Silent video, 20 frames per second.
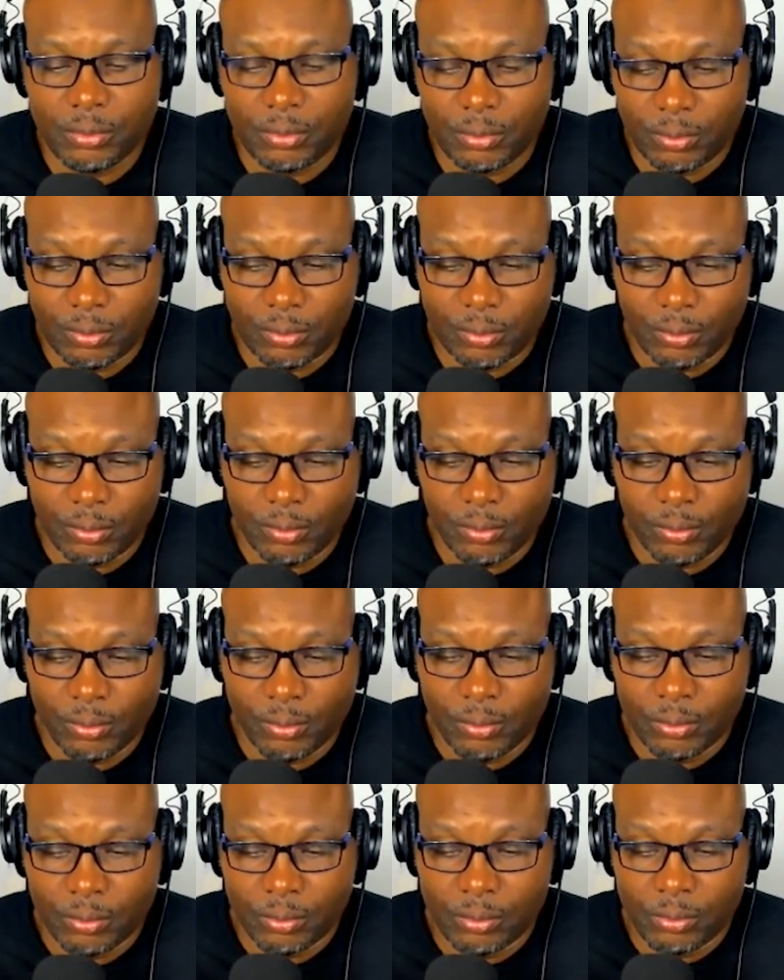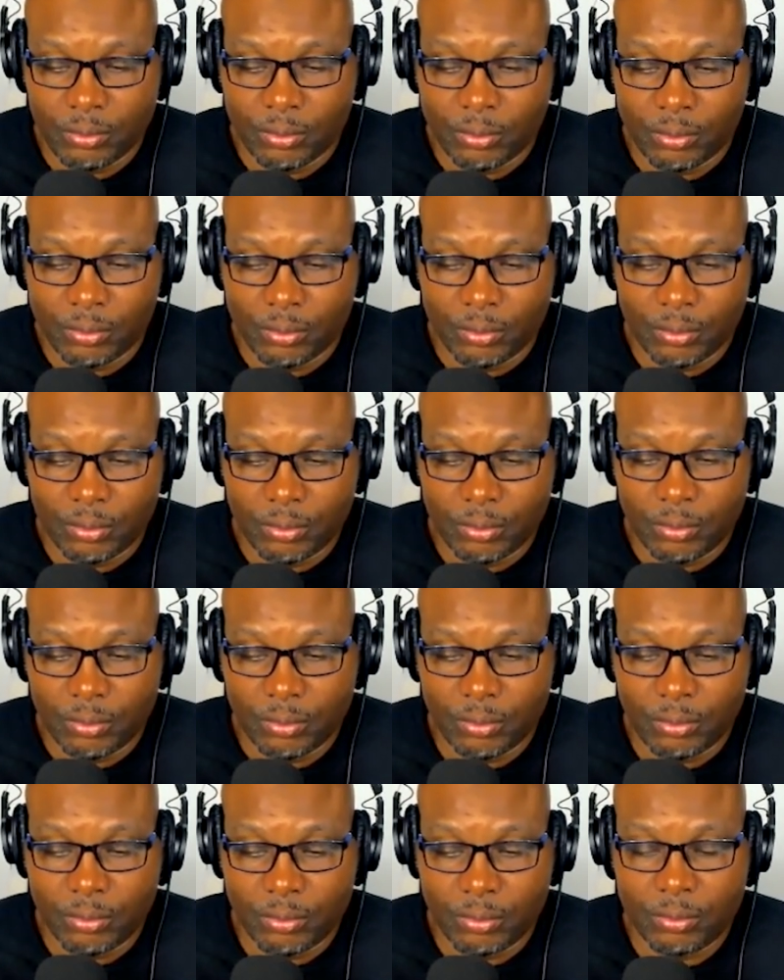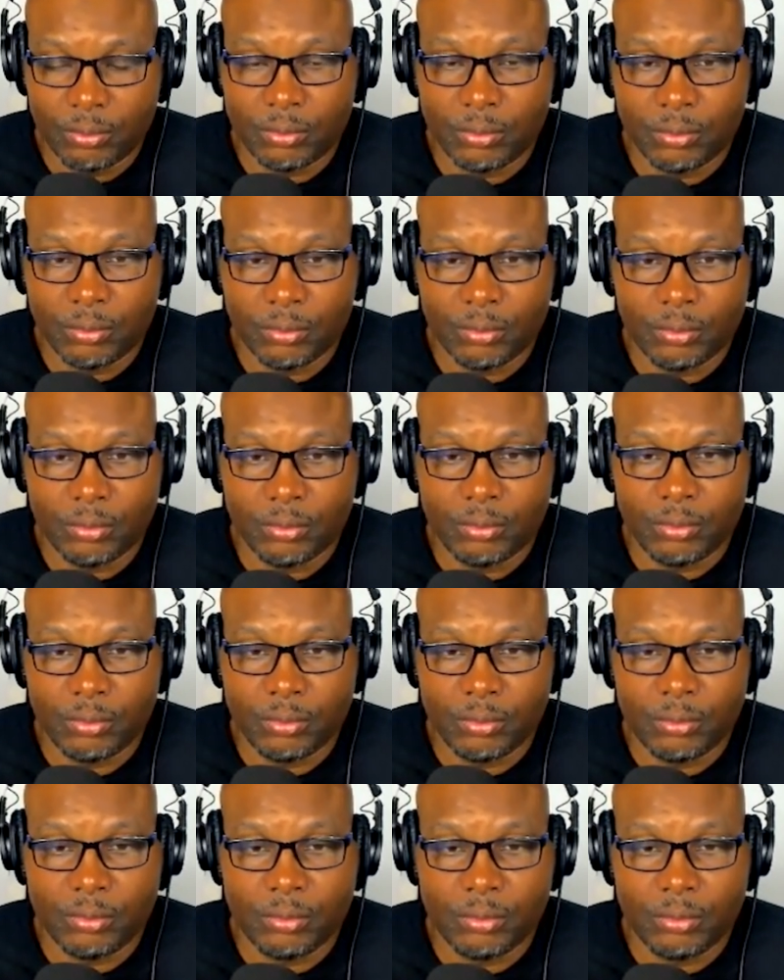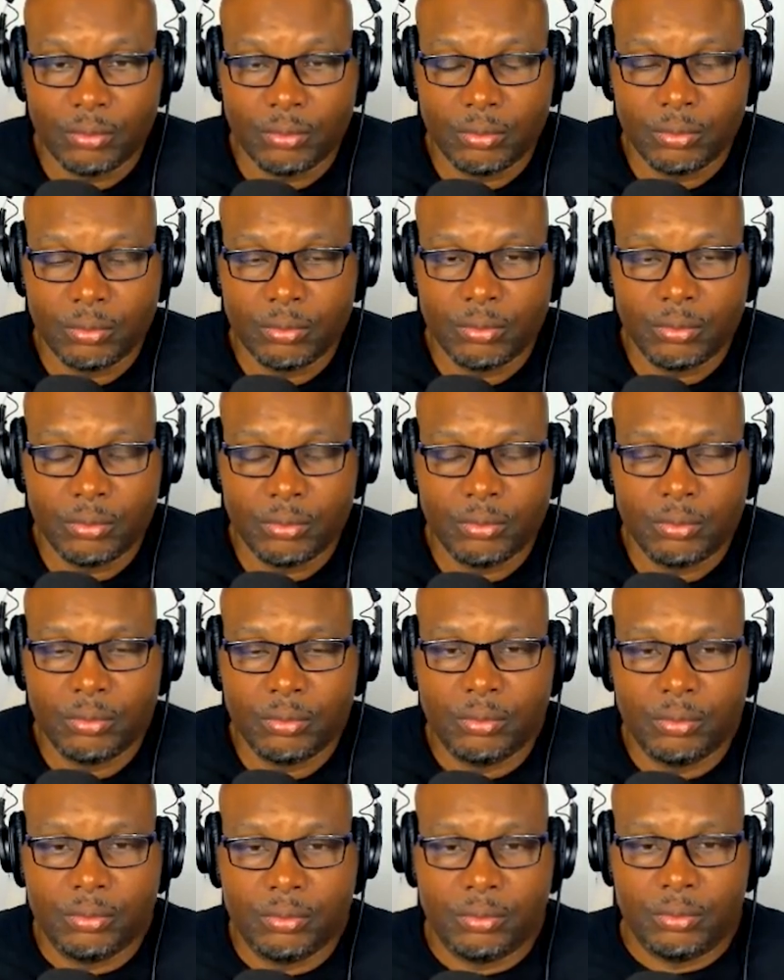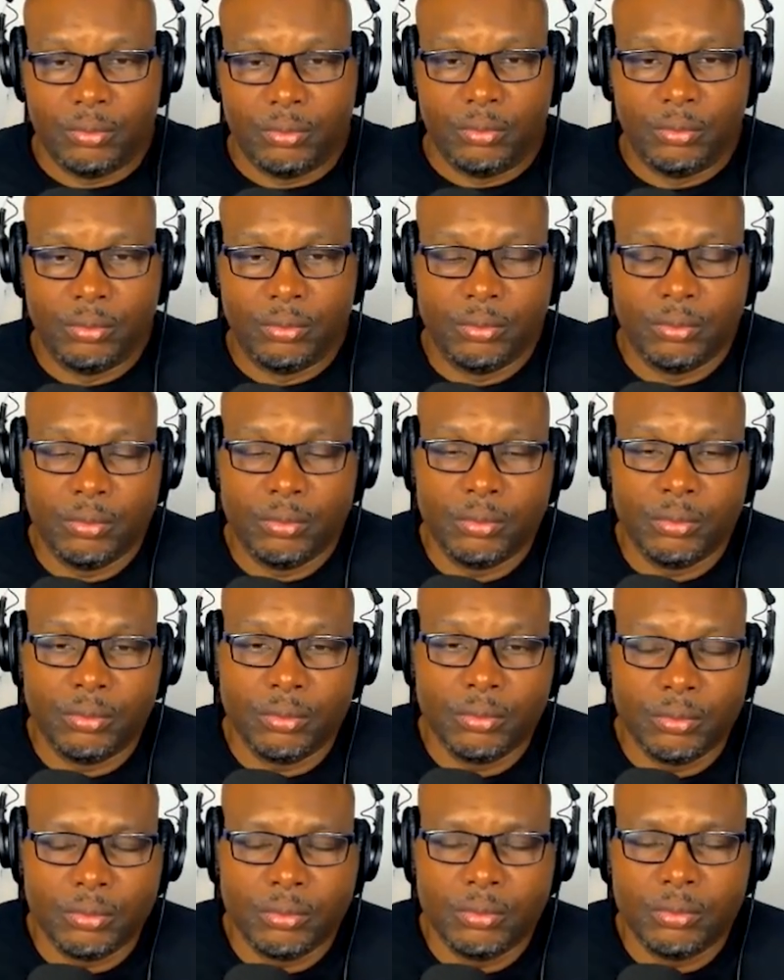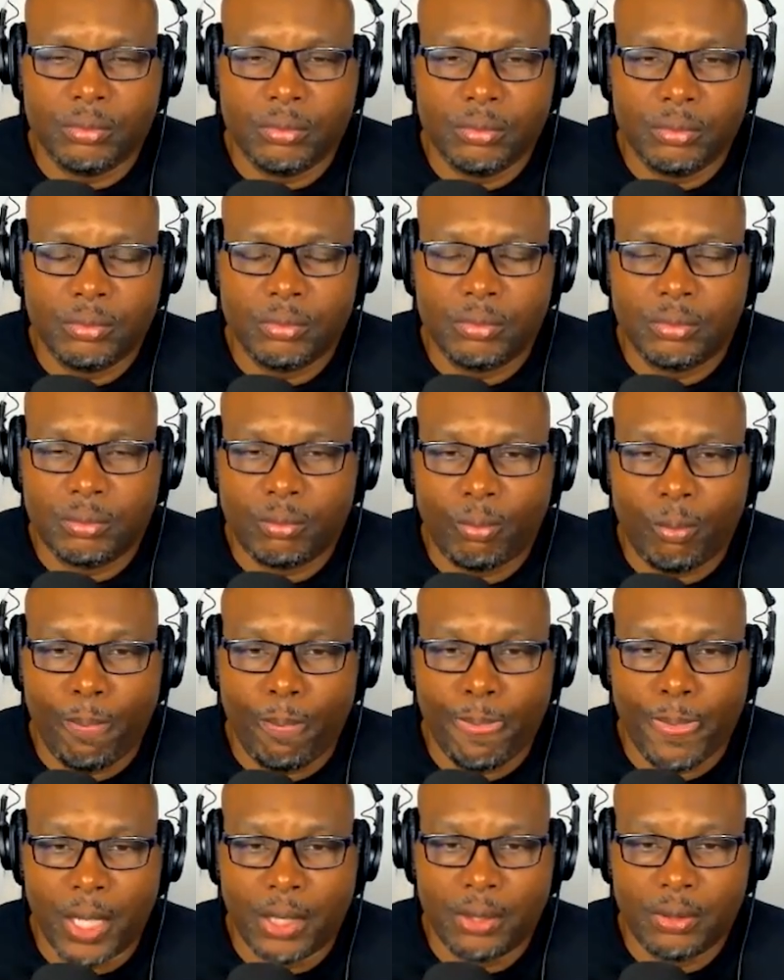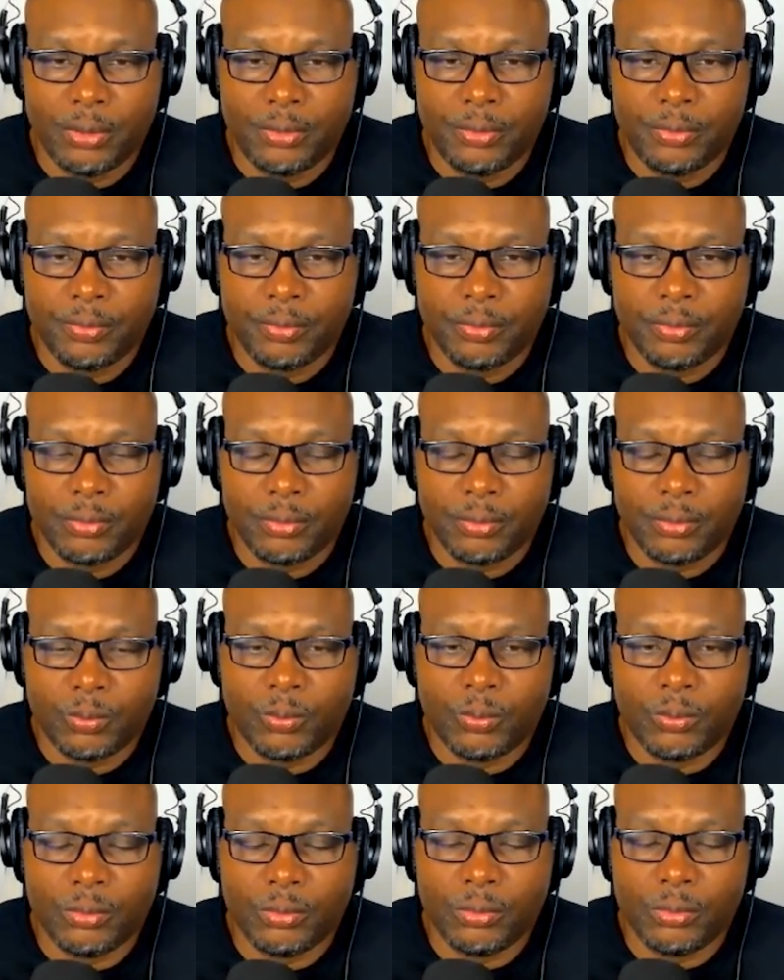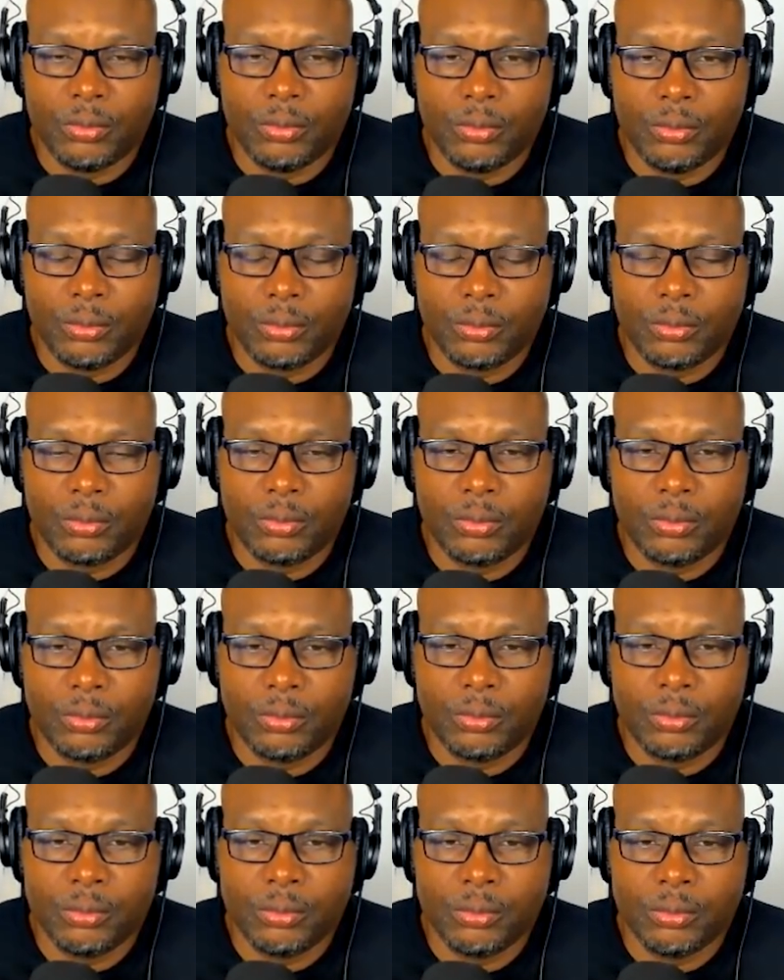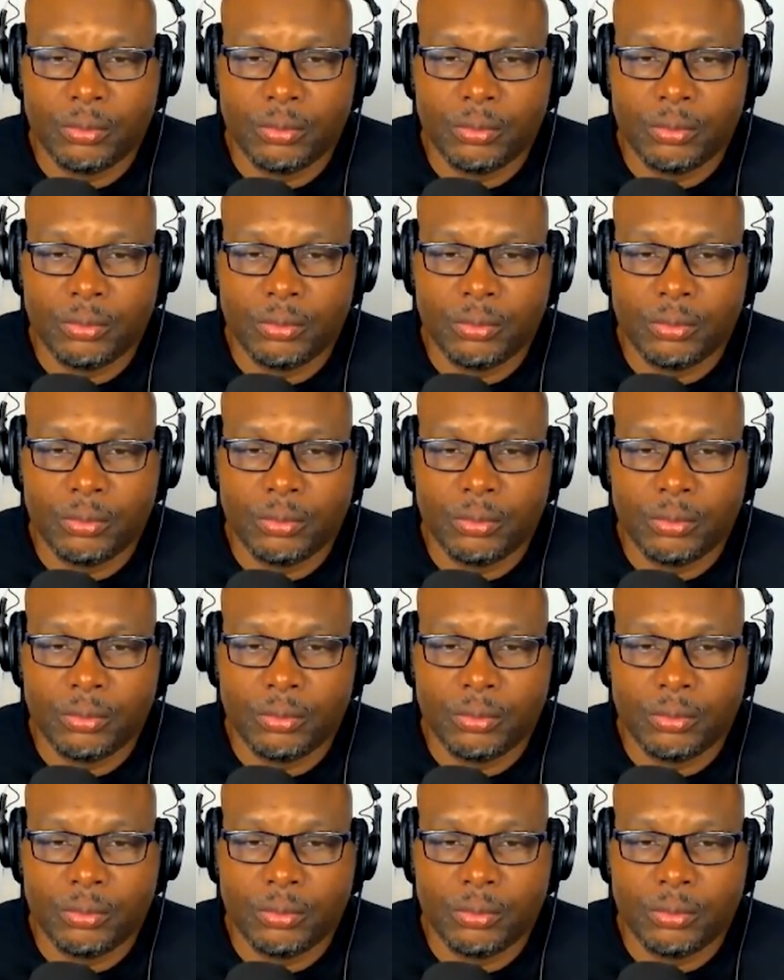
No words are spoken by the person on screen.